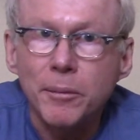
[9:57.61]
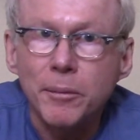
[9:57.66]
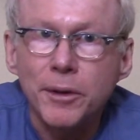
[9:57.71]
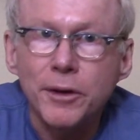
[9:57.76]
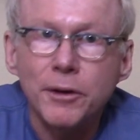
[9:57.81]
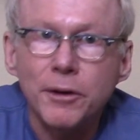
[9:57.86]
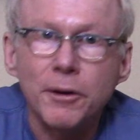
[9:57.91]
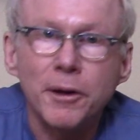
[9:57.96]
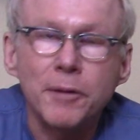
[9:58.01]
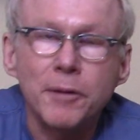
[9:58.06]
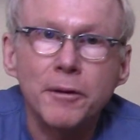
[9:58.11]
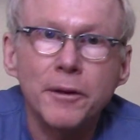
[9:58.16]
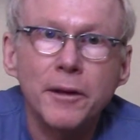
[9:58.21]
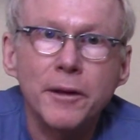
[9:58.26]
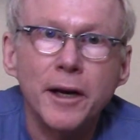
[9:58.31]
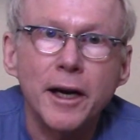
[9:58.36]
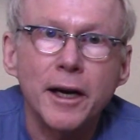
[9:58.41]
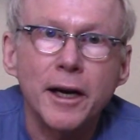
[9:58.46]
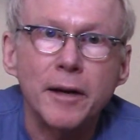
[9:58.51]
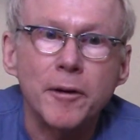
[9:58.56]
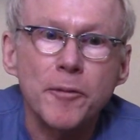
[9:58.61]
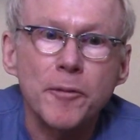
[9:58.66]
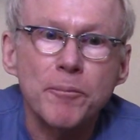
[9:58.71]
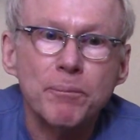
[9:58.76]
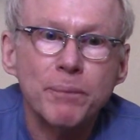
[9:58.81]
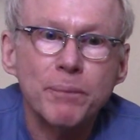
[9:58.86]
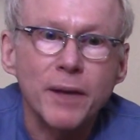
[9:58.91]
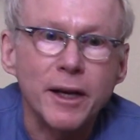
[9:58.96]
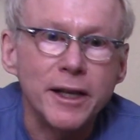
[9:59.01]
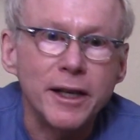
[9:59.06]
be doing with that
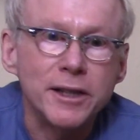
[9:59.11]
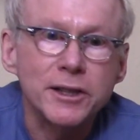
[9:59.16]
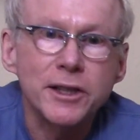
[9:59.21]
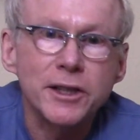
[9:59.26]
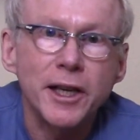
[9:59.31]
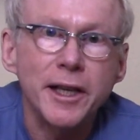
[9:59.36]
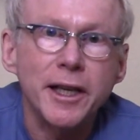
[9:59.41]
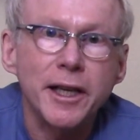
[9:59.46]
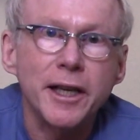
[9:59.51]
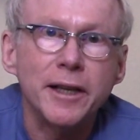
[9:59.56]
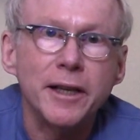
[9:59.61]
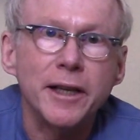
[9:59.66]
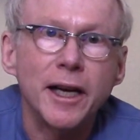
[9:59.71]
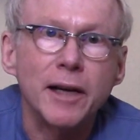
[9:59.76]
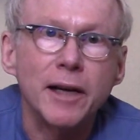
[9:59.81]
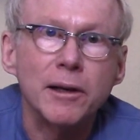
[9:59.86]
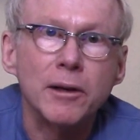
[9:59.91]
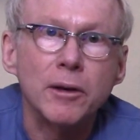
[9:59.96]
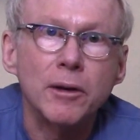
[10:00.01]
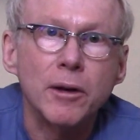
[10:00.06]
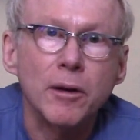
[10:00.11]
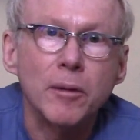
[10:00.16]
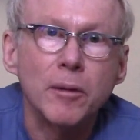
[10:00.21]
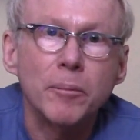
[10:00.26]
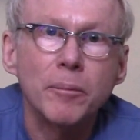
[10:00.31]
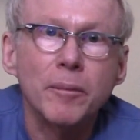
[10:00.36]
is taking that little